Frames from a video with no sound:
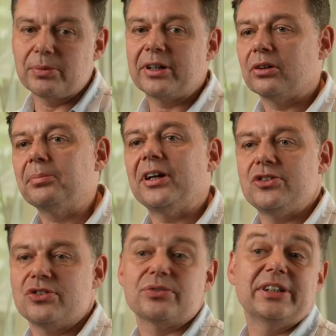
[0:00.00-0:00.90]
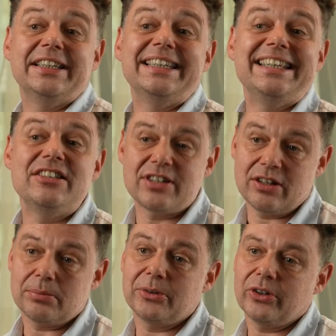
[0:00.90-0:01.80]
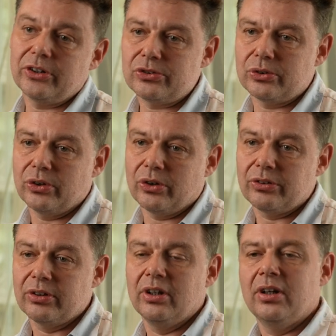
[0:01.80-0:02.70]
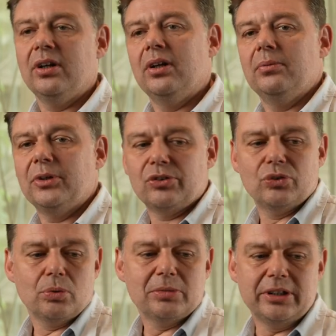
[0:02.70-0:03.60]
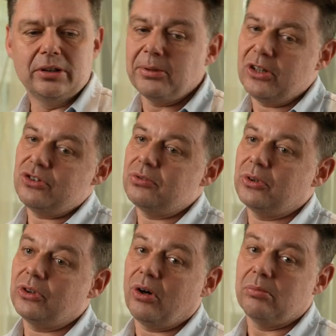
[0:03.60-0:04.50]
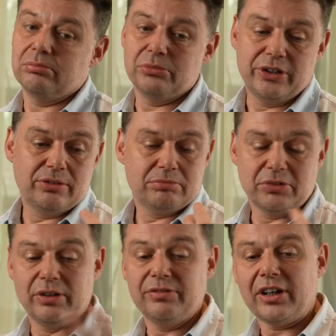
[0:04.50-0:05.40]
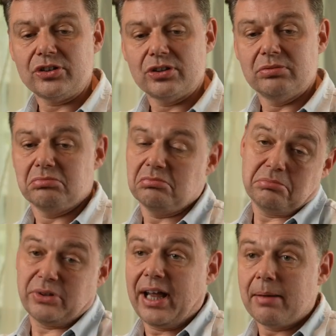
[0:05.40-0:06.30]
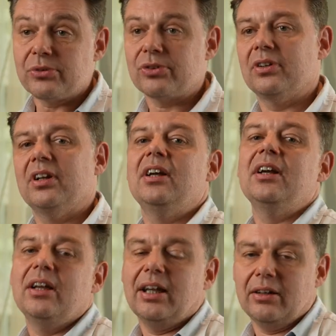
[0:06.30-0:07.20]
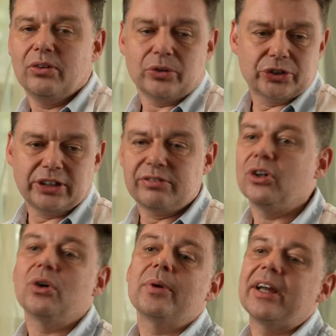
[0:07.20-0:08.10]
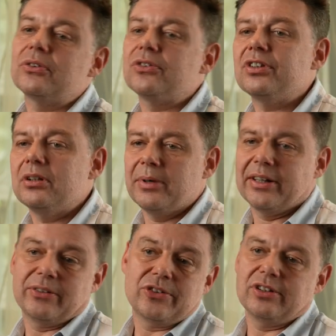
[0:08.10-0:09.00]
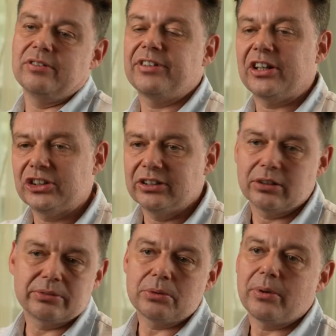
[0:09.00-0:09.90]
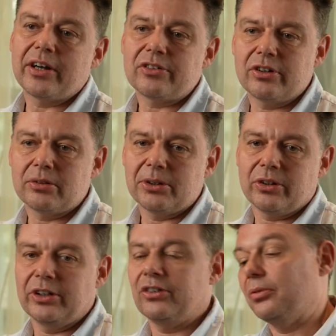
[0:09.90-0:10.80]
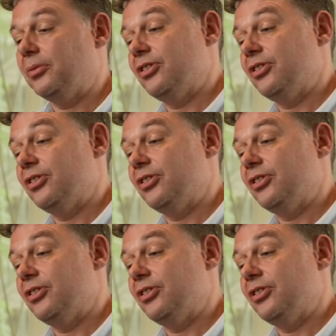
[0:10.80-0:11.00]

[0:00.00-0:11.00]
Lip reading: whether a patient really needs antibiotics or not. Because normally a patient will come with an infection, perhaps, and doctors have no way to see whether it's an infection that requires antibiotics. And